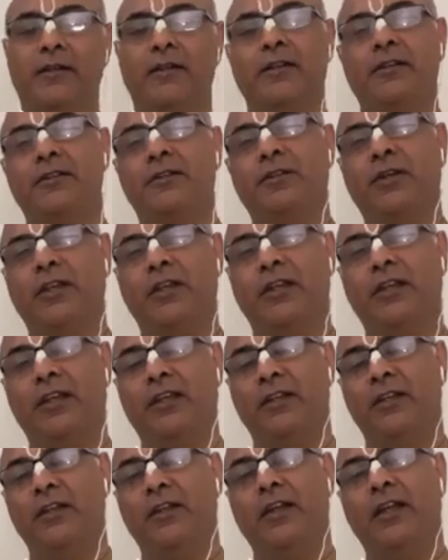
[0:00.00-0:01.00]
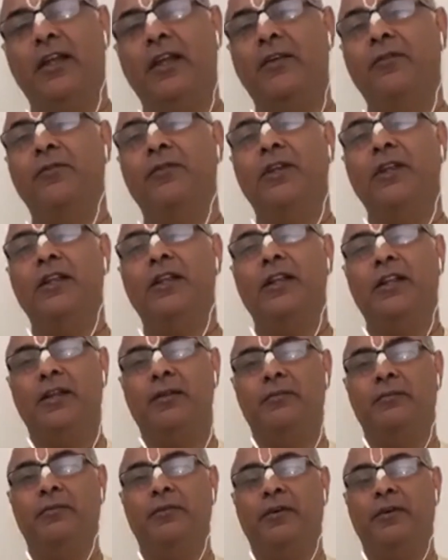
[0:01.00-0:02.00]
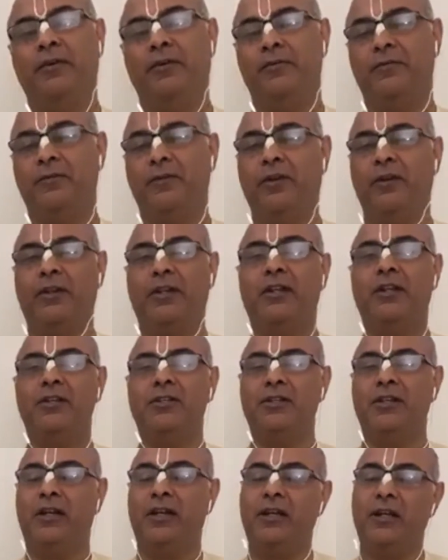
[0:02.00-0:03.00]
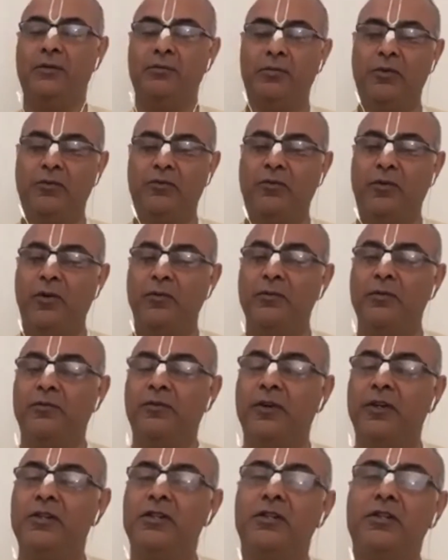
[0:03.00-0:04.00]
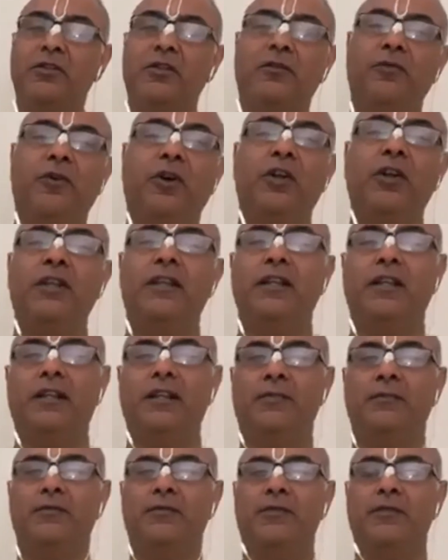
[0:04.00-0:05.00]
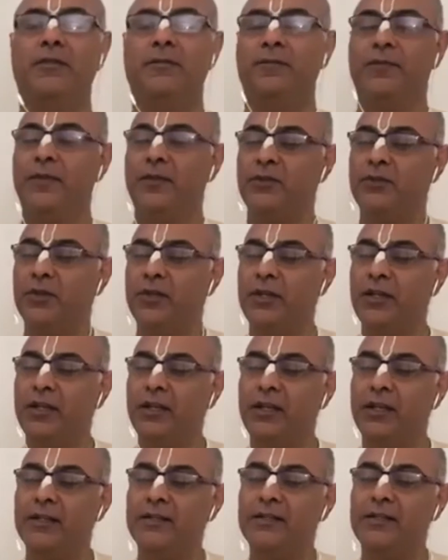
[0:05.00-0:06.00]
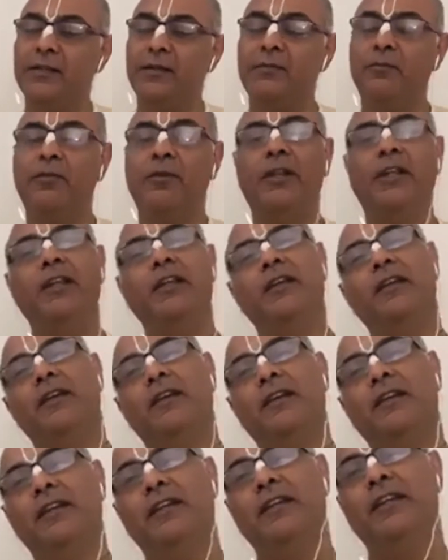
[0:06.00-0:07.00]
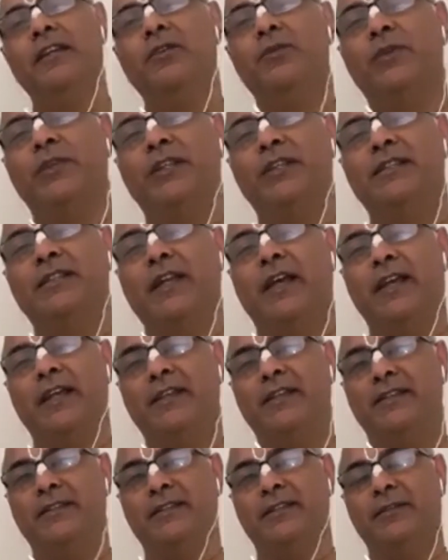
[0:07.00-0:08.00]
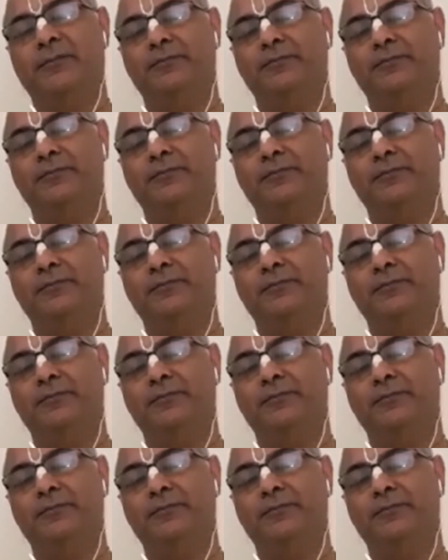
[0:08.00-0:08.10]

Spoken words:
So again, every limb of Lord Krishna can perform the functions of all other limbs. So he can simply eat with his eyes.